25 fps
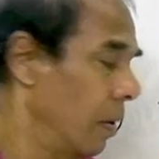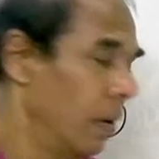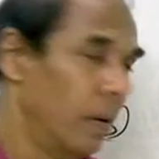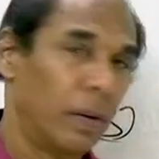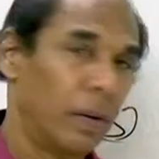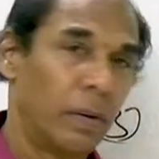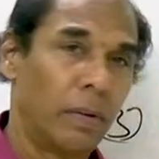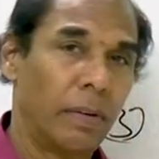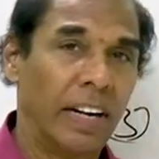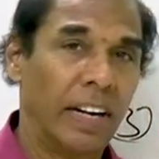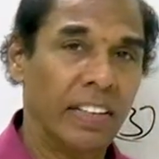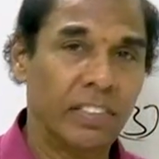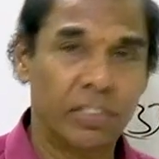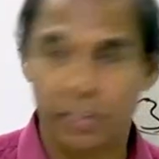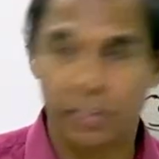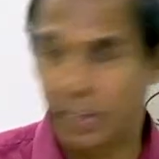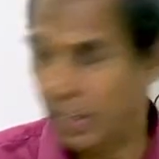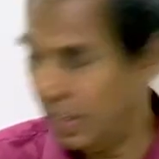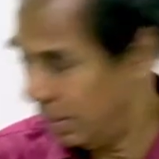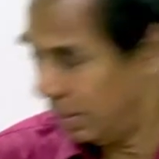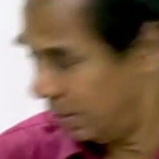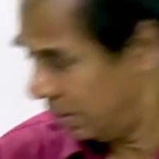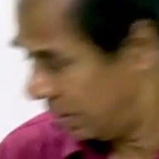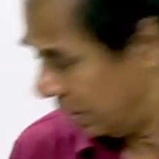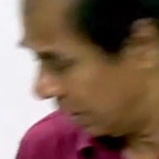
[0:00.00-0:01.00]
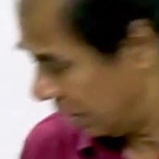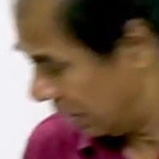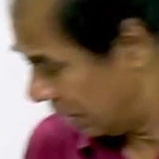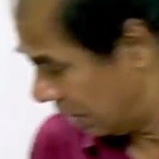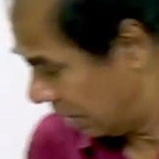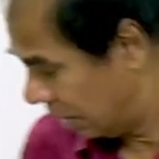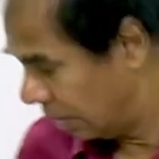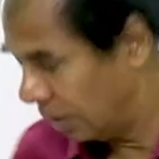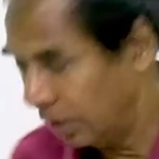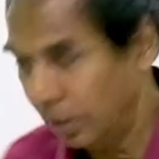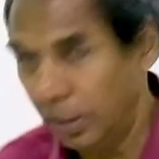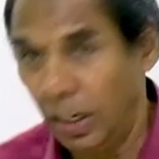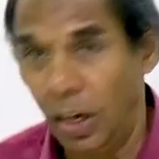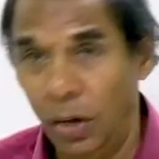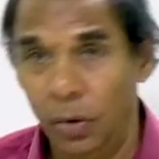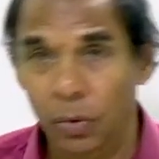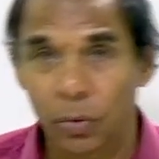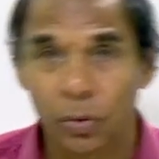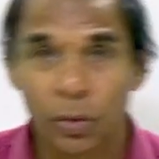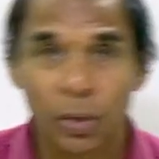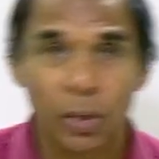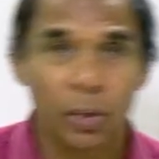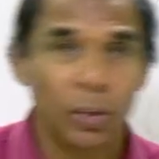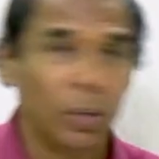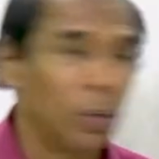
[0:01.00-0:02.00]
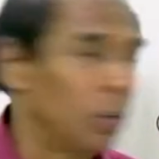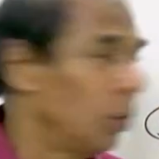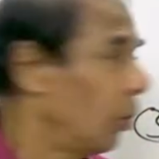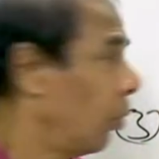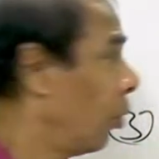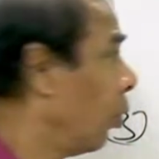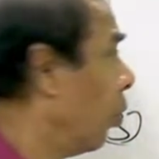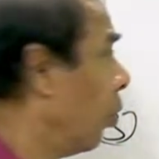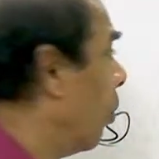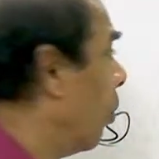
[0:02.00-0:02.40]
Right, students? Now, two more